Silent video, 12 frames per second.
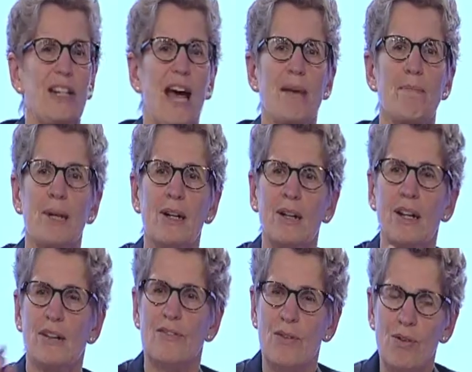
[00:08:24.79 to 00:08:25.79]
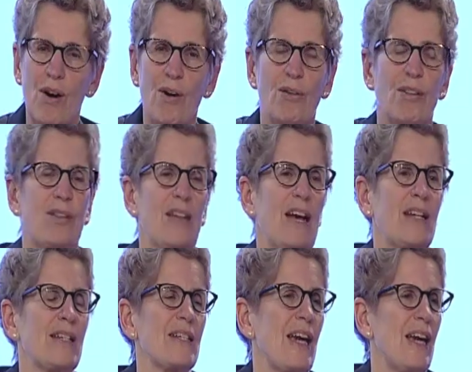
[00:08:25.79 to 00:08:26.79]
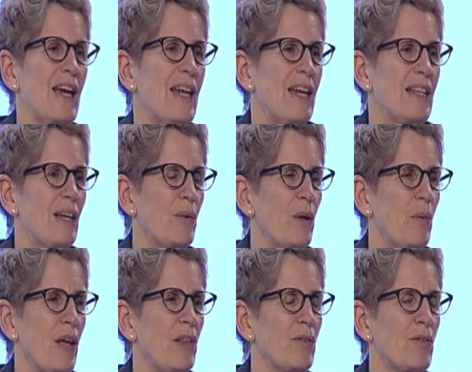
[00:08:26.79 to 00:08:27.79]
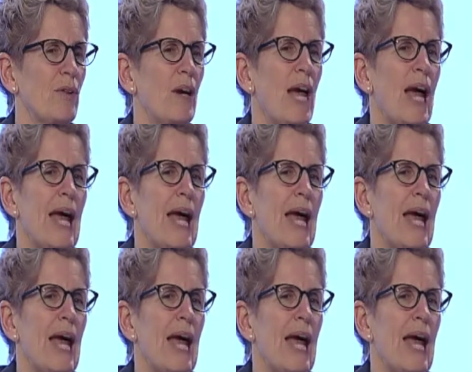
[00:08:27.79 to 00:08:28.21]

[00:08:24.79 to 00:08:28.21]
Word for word: That period of growth that, uh, that we went through.